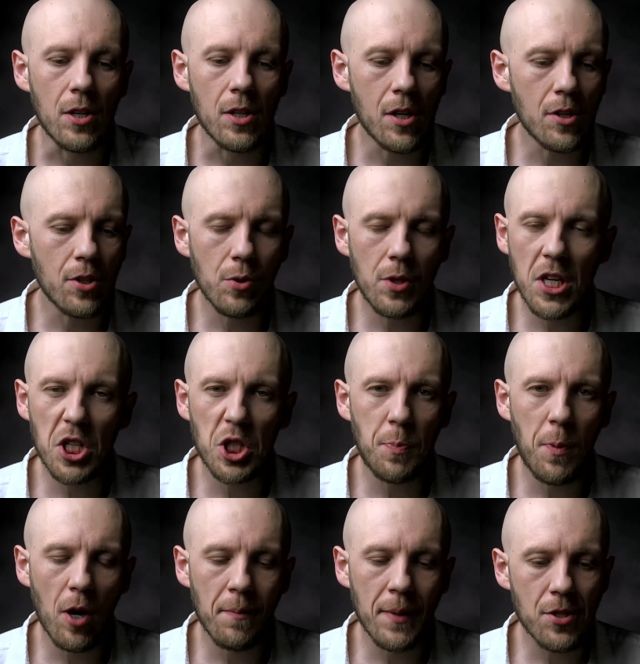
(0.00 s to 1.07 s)
You didn't do the
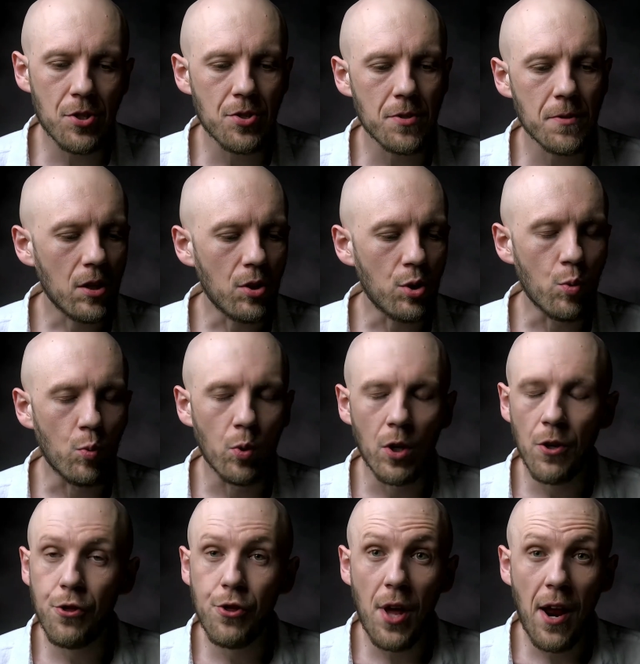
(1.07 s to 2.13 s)
experiments. You
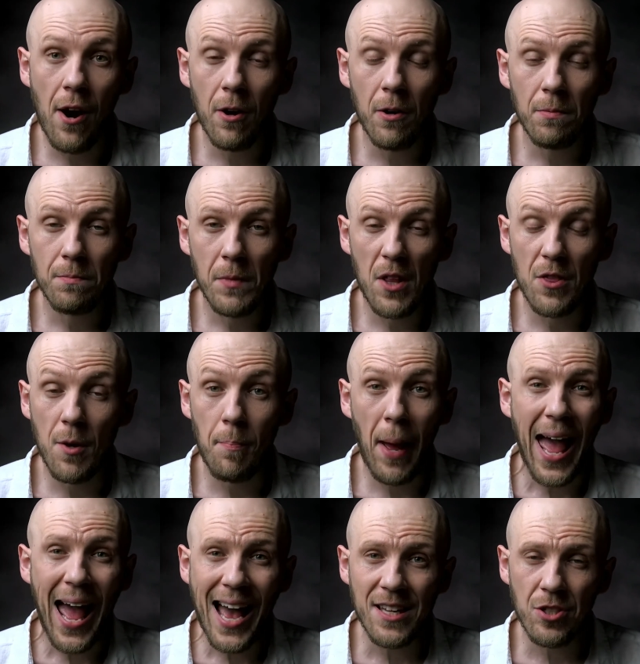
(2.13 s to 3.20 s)
weren't there in the
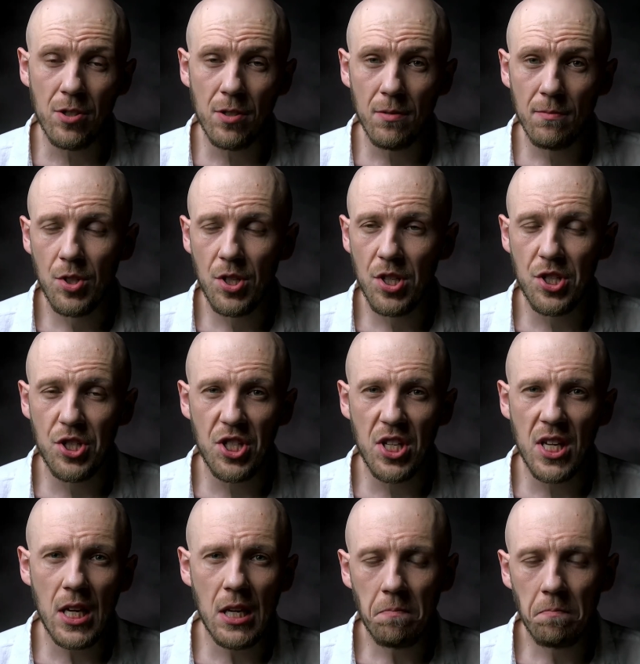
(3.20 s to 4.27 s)
past to
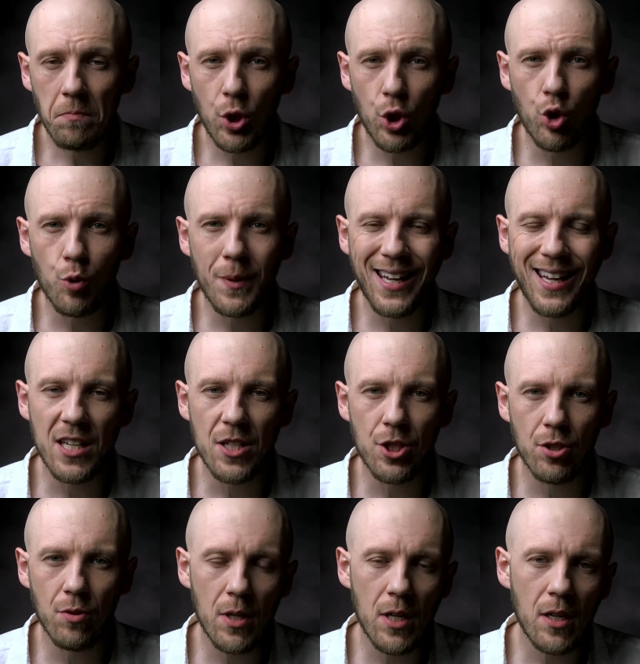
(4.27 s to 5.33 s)
see human
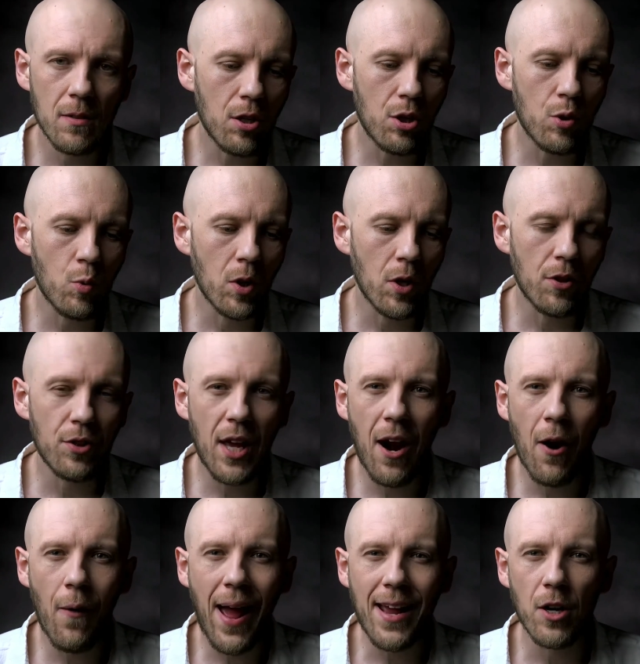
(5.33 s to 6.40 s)
history. You weren't
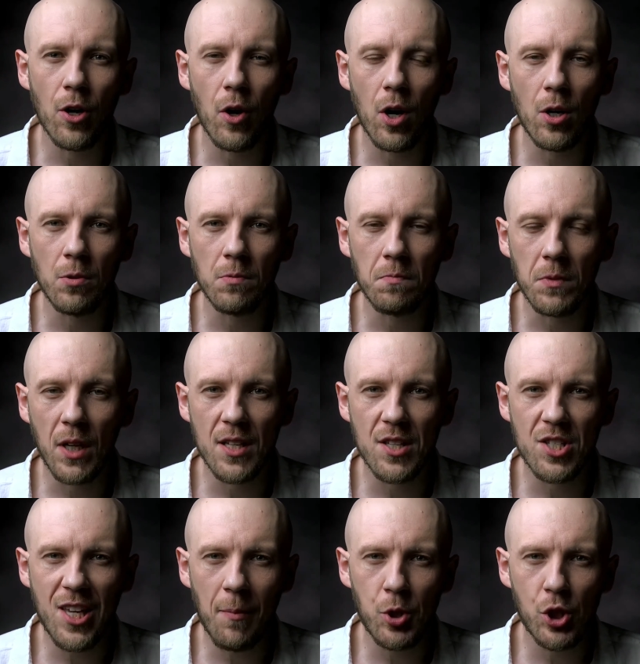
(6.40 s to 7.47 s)
there at your own
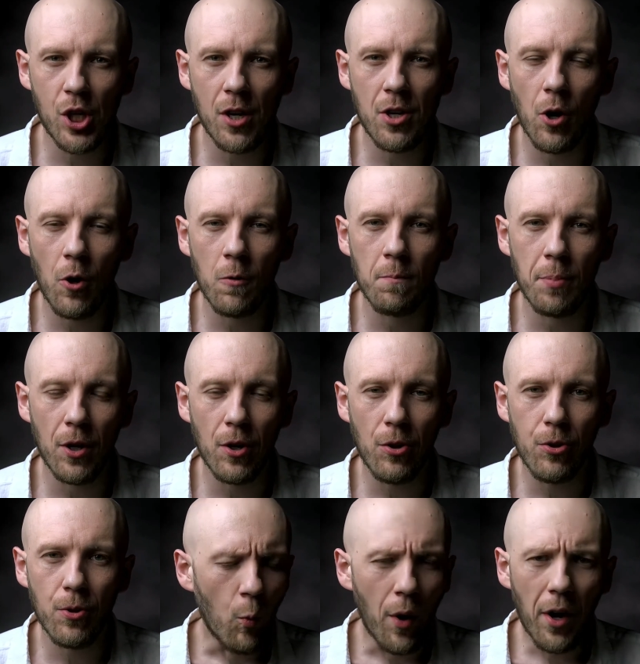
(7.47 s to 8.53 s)
conception and your own birth.
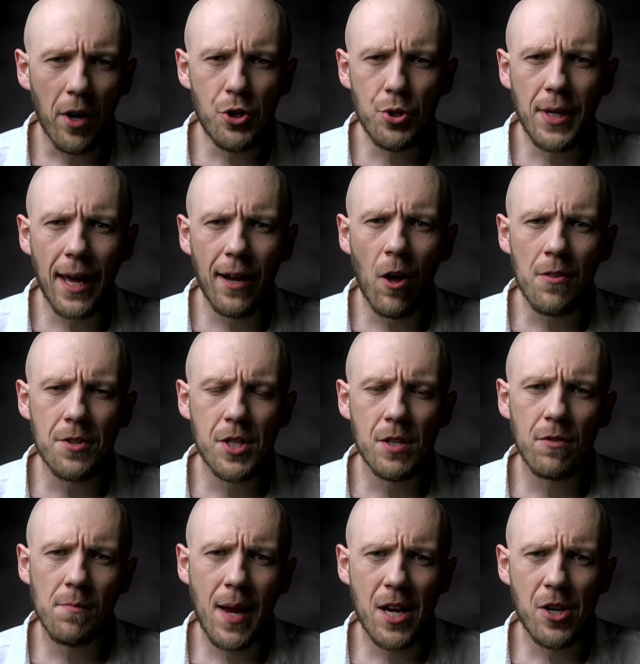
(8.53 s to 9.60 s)
Where did you get all this
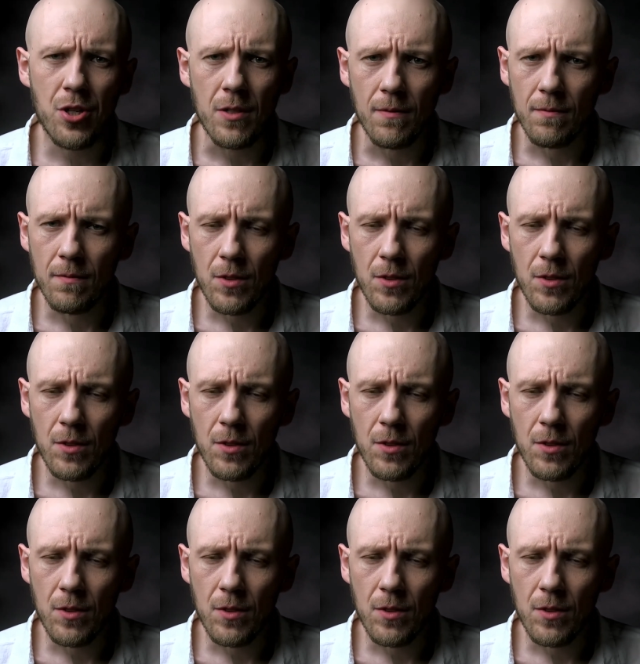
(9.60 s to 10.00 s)
information?